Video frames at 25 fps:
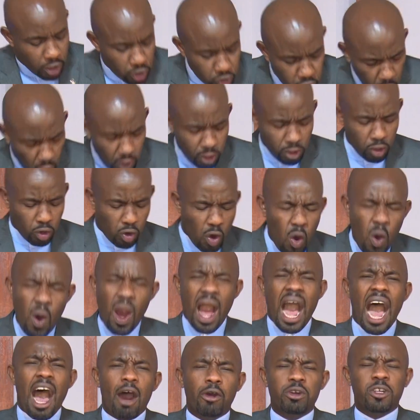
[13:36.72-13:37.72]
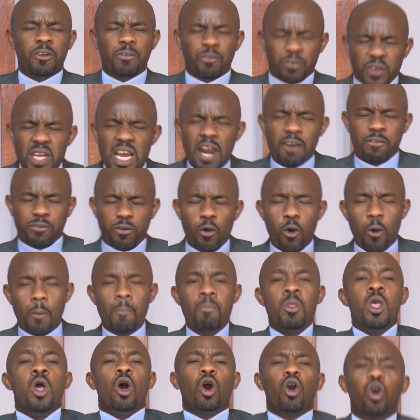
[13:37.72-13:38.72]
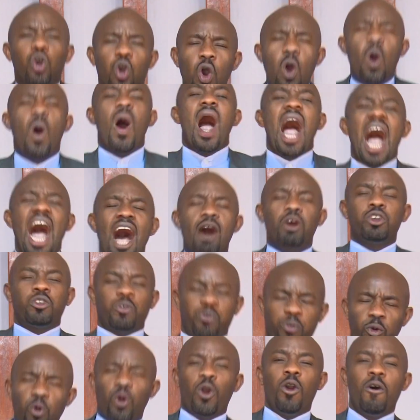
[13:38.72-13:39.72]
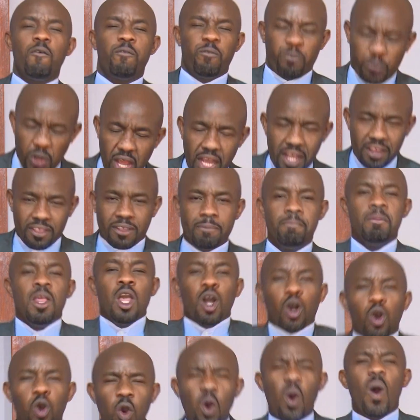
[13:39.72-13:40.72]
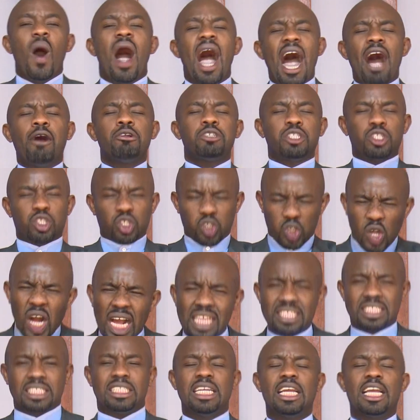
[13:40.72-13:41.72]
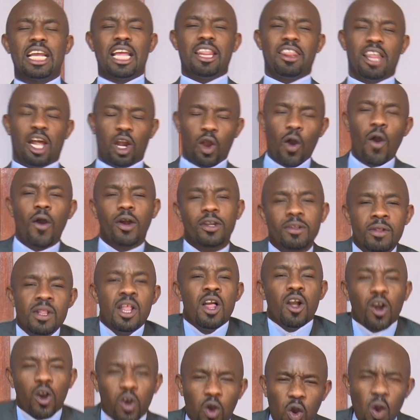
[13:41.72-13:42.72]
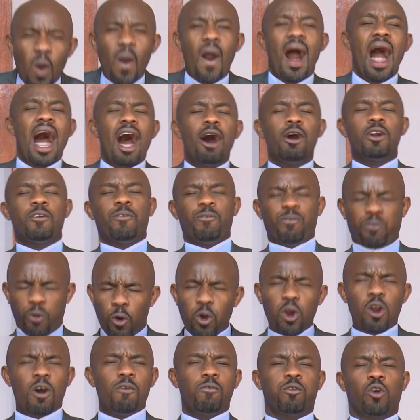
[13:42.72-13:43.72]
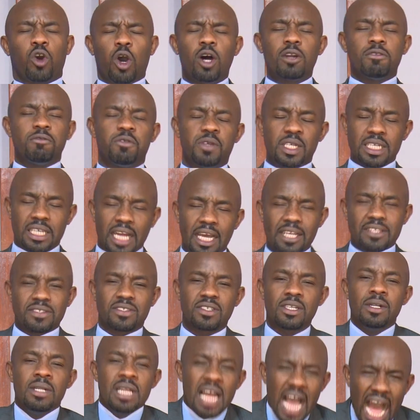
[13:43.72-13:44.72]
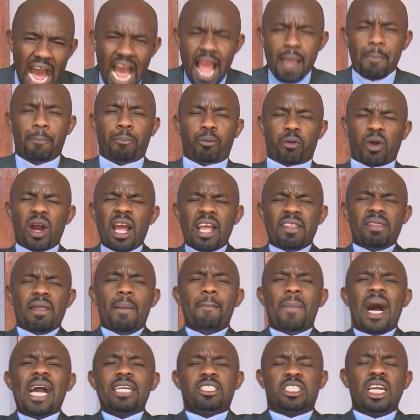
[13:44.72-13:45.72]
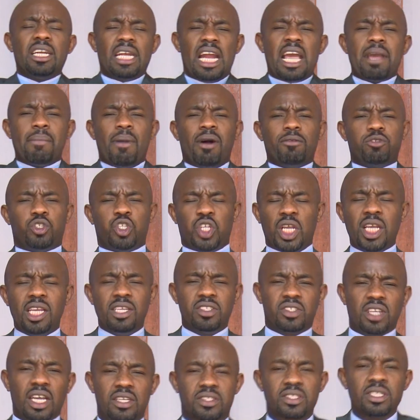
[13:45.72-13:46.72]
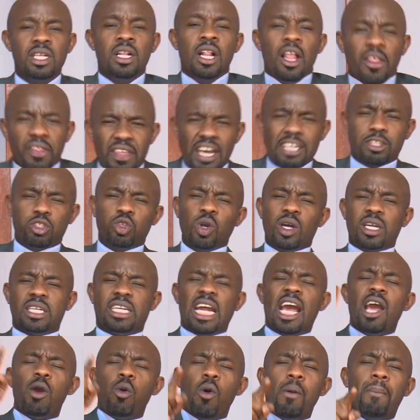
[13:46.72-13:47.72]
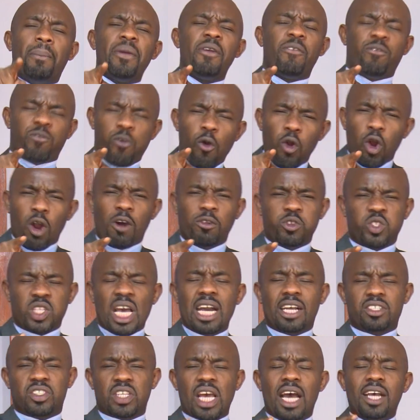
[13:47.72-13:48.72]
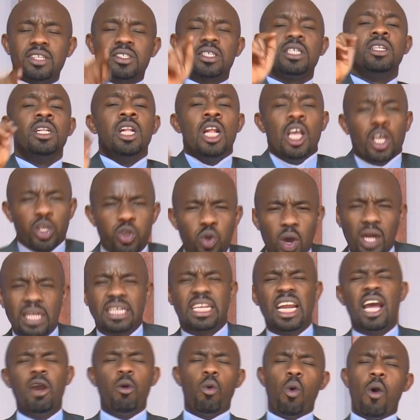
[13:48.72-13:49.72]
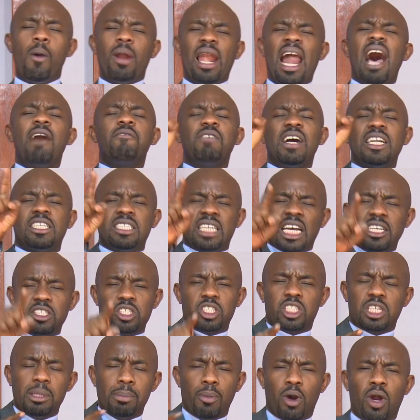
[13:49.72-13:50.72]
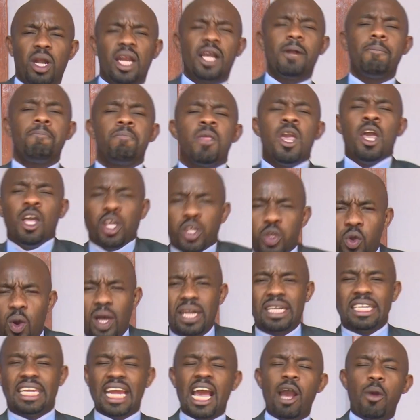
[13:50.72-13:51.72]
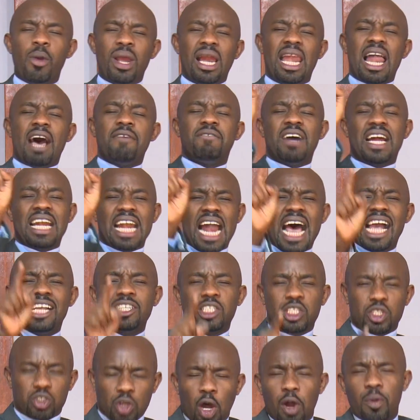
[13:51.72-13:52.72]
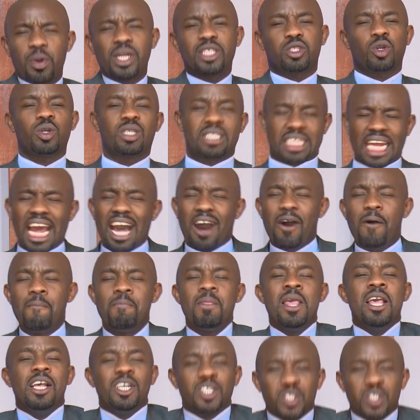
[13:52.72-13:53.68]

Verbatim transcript: Don't go out fearful. Go out full of faith. Go out trusting in the Lord. Go out full of confidence. I pray in the mighty name of Jesus that your day will be full of success. Your day will have a testimony. Your day will have a nice story to tell.